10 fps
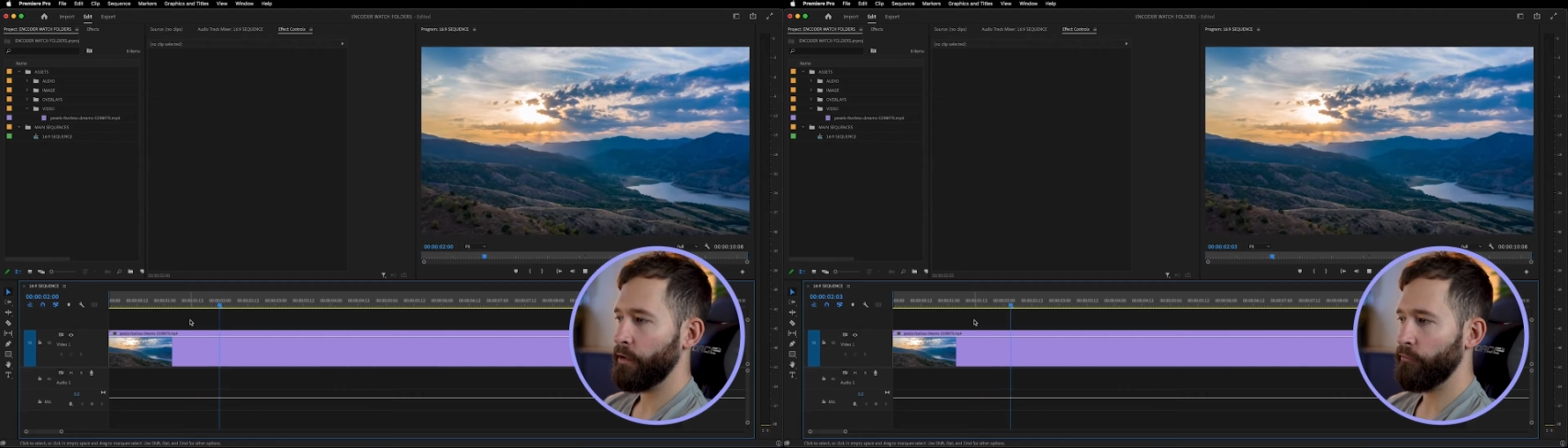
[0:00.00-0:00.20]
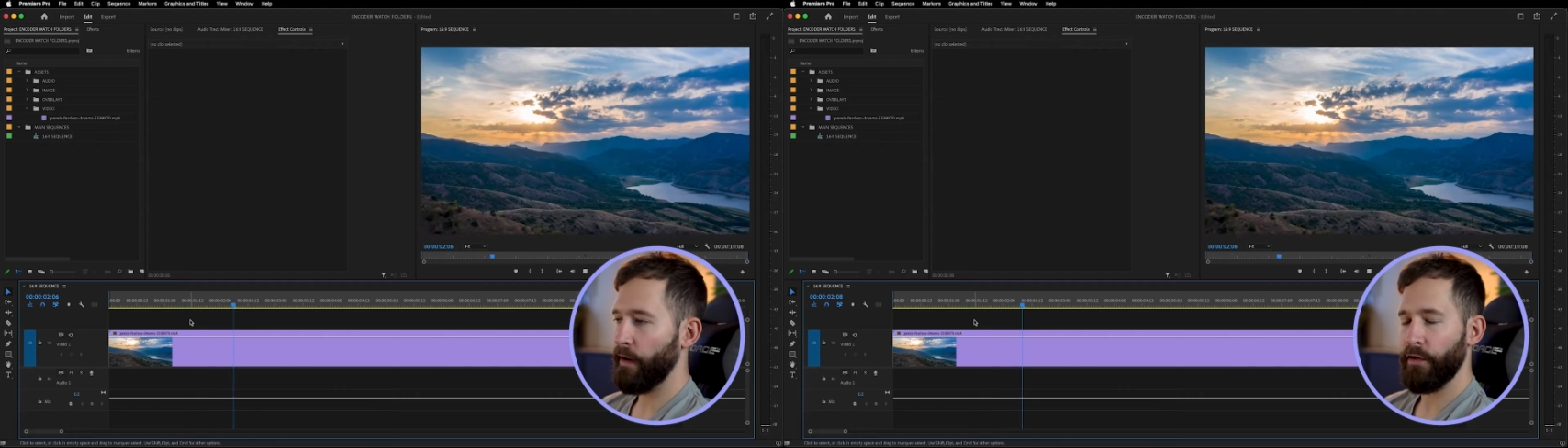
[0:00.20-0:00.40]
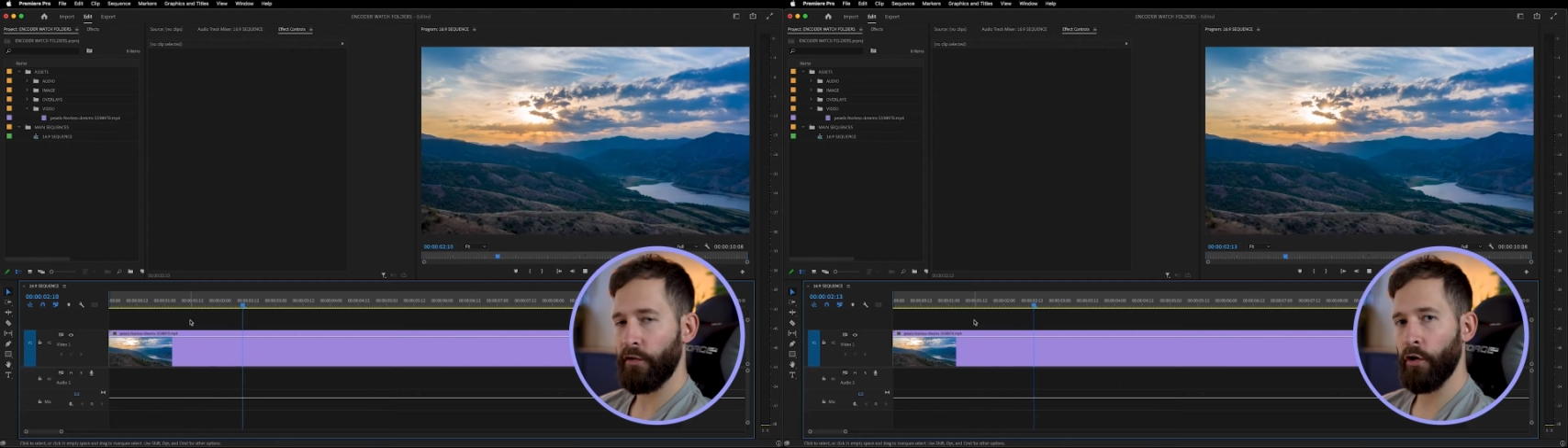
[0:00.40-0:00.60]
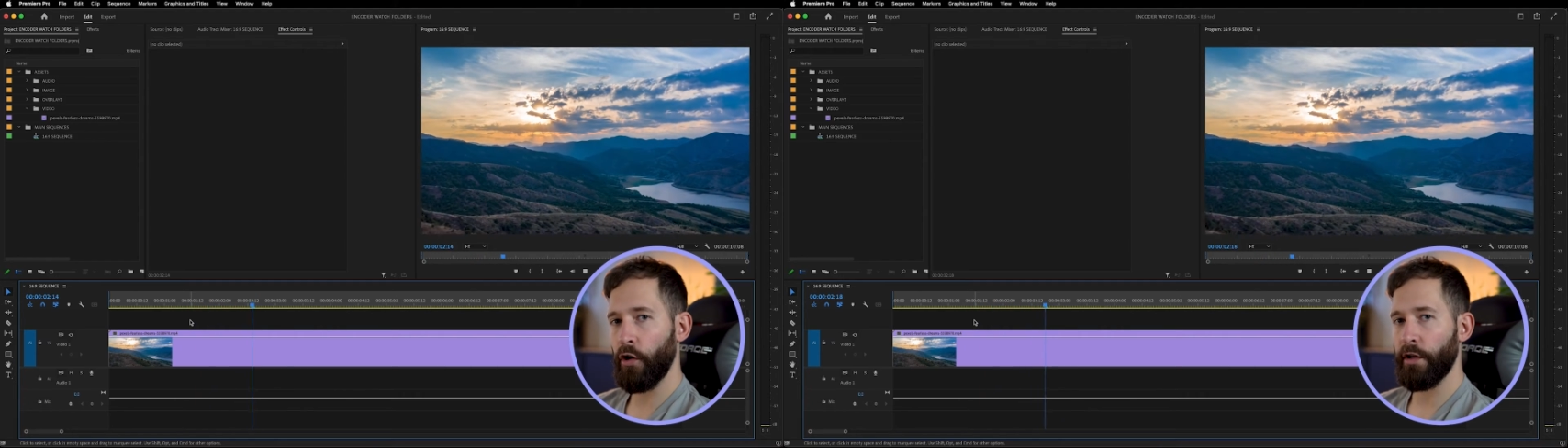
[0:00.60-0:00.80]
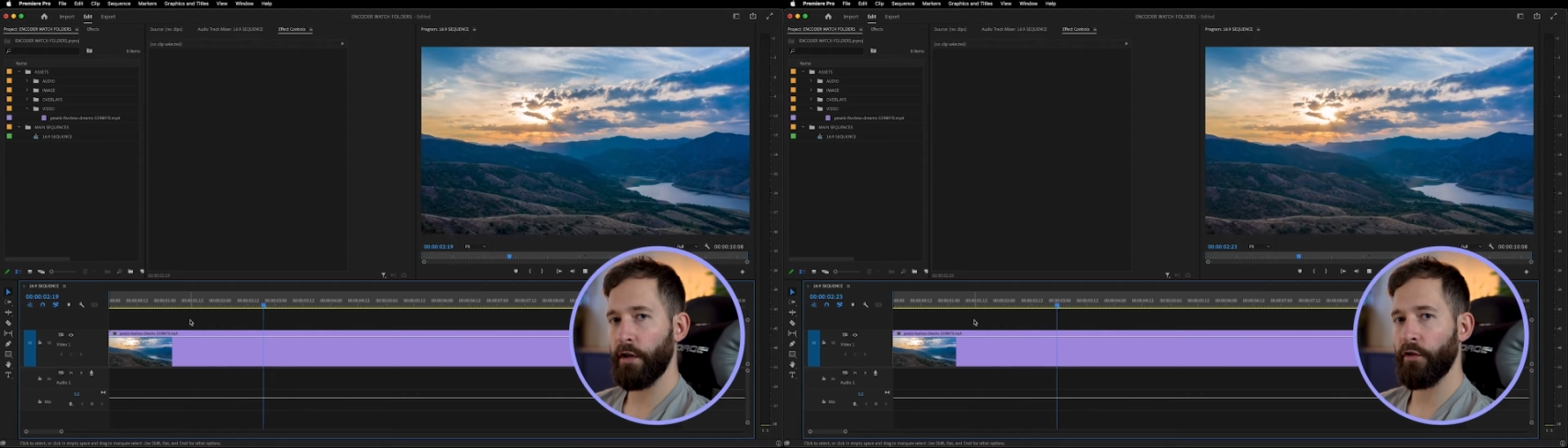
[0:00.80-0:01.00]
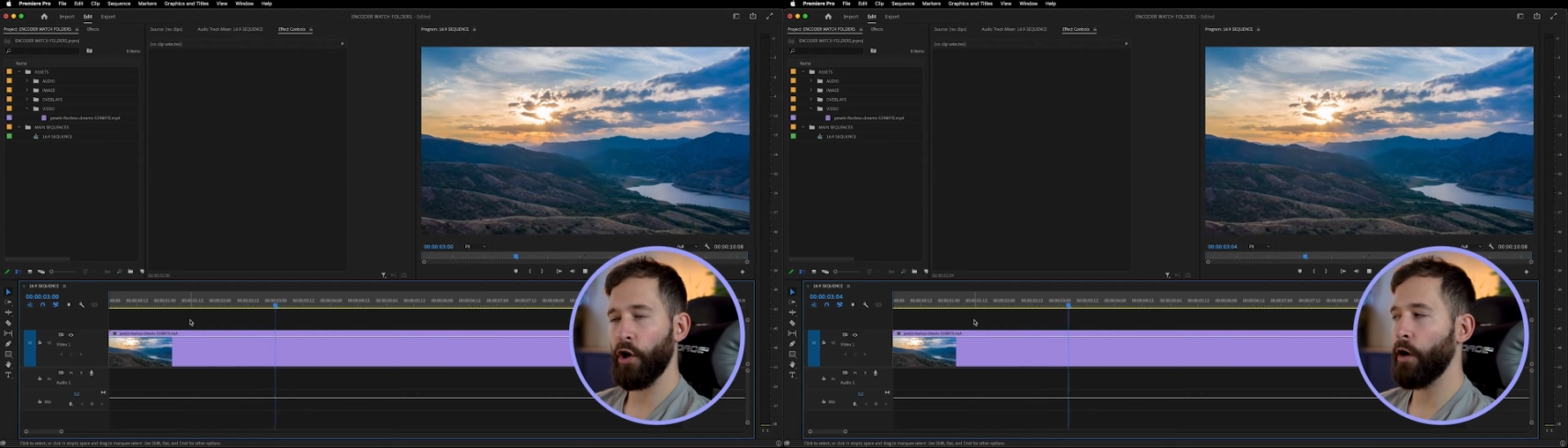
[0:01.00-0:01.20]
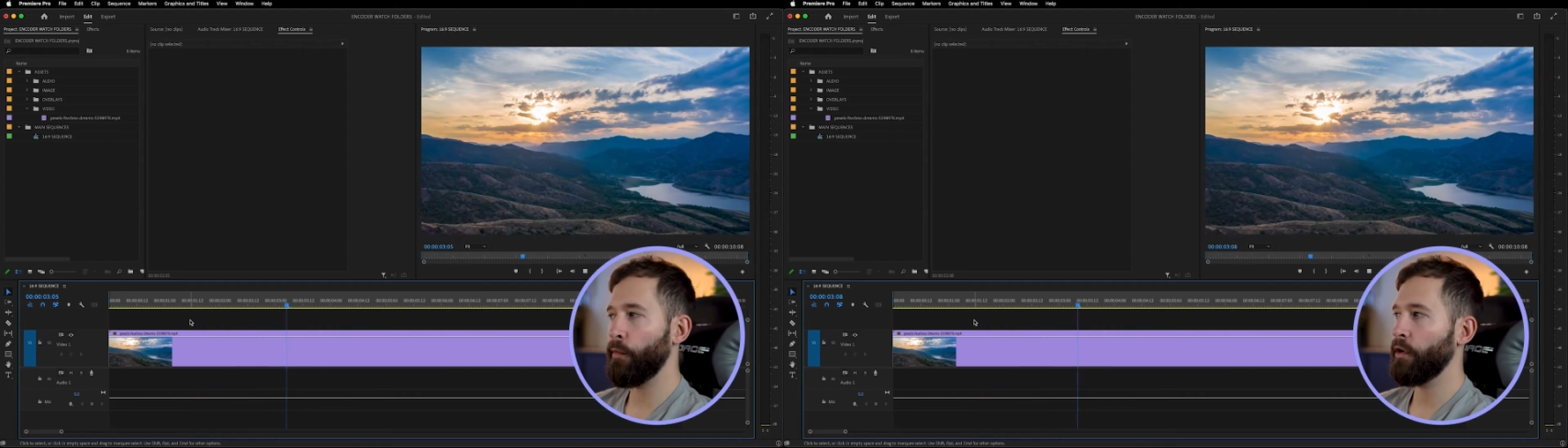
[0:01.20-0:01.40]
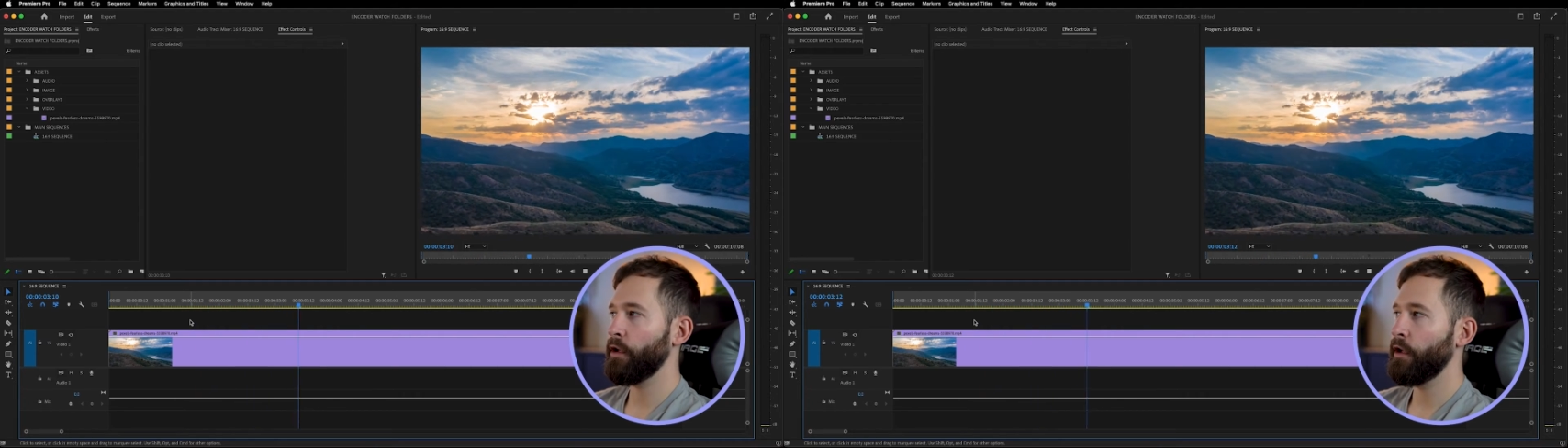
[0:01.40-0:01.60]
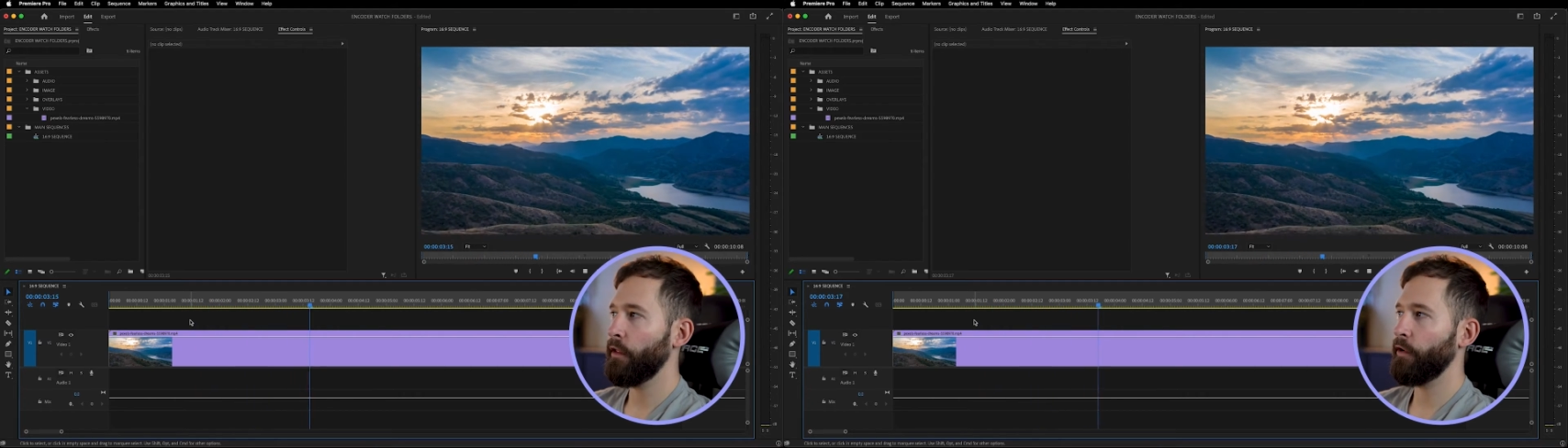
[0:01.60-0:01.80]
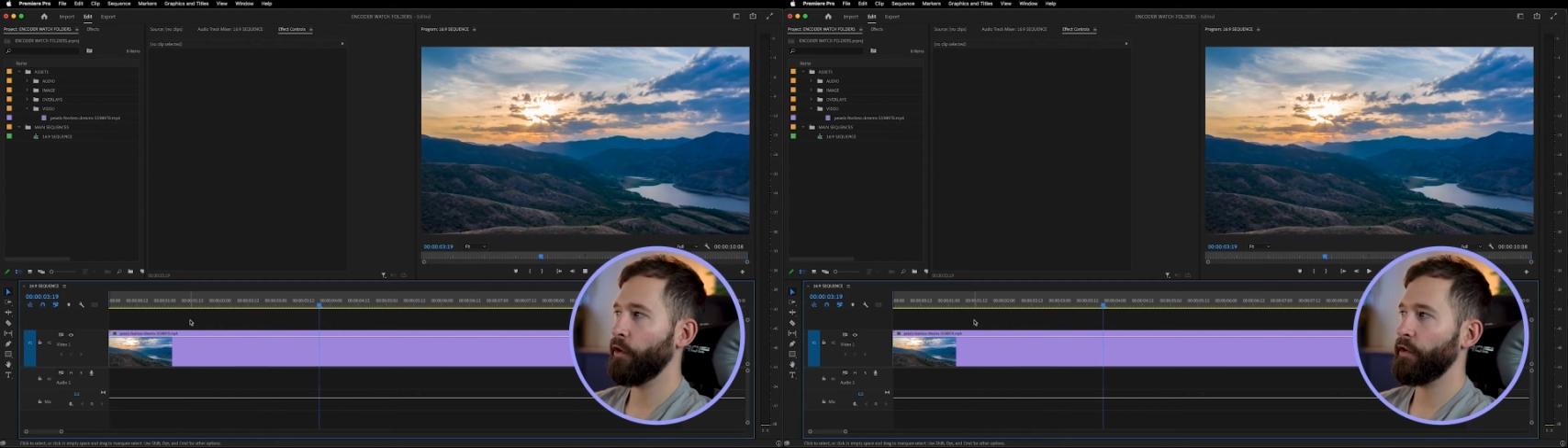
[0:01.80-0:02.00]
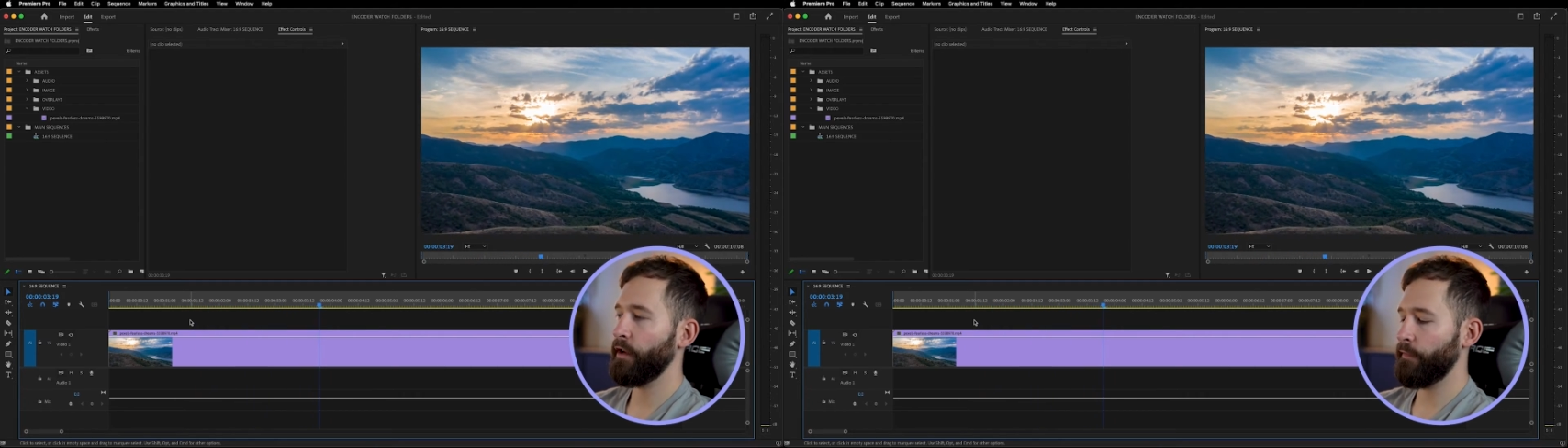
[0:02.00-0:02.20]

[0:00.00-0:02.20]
you render totally as normal. The only